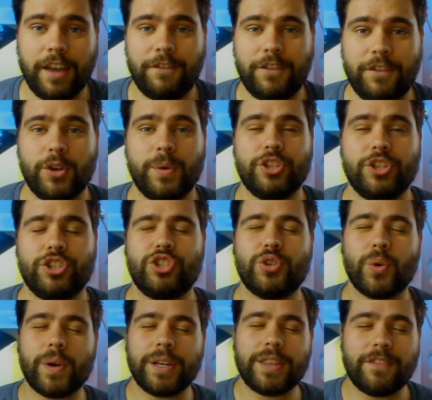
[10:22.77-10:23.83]
If you
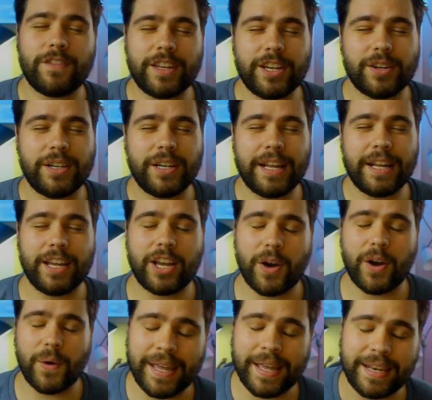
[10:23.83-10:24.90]
enjoyed the video today,
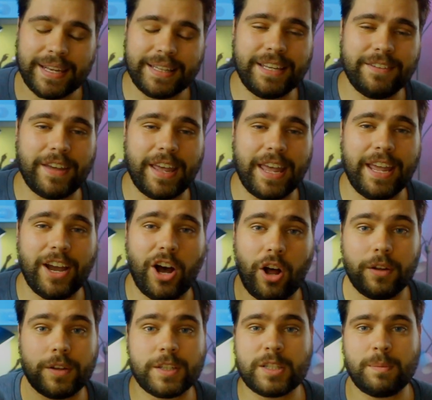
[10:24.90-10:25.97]
go ahead and leave a
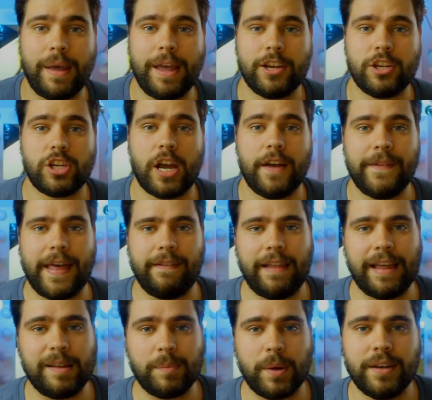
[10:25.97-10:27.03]
Hulk smash on that
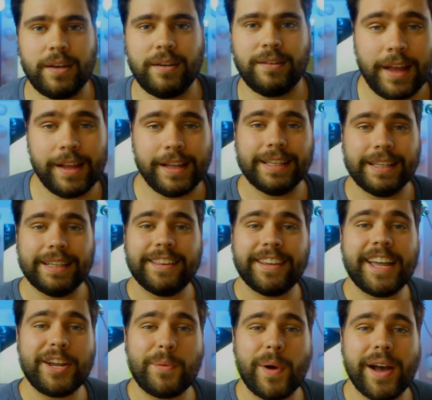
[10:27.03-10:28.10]
like button.
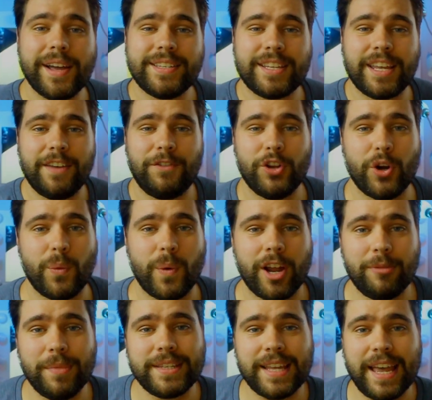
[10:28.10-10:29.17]
Likewise, if you don't
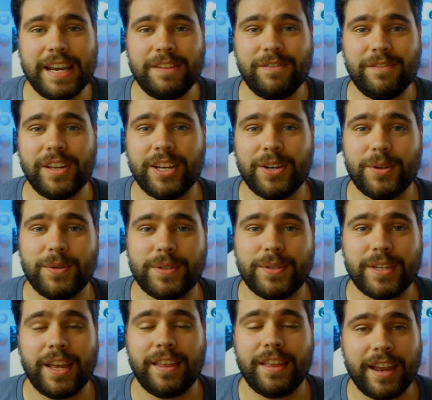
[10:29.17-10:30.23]
want to miss any
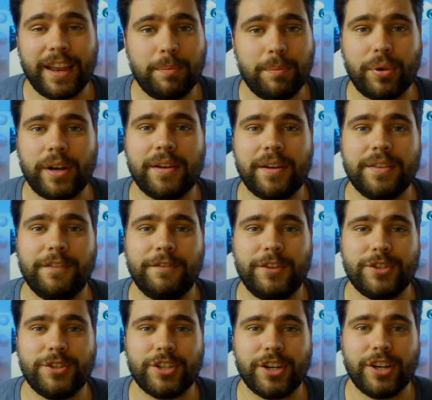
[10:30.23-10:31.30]
videos that I put out in the
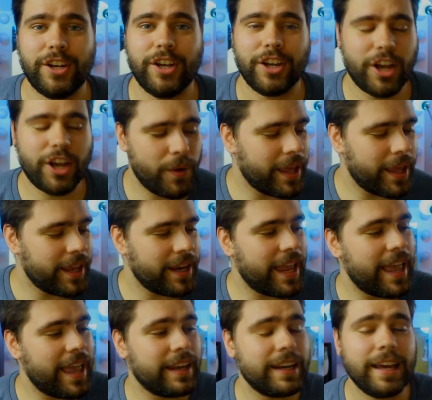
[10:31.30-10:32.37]
future, go ahead
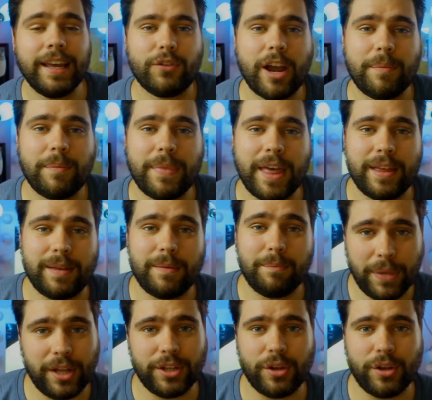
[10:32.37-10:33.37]
and grab that